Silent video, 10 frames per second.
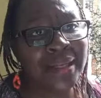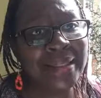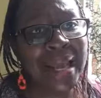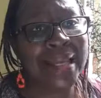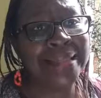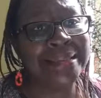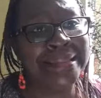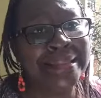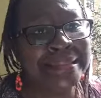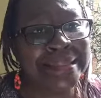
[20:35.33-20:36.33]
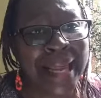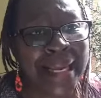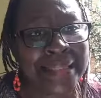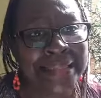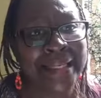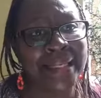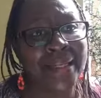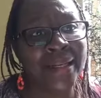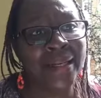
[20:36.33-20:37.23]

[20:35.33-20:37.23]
that is dictating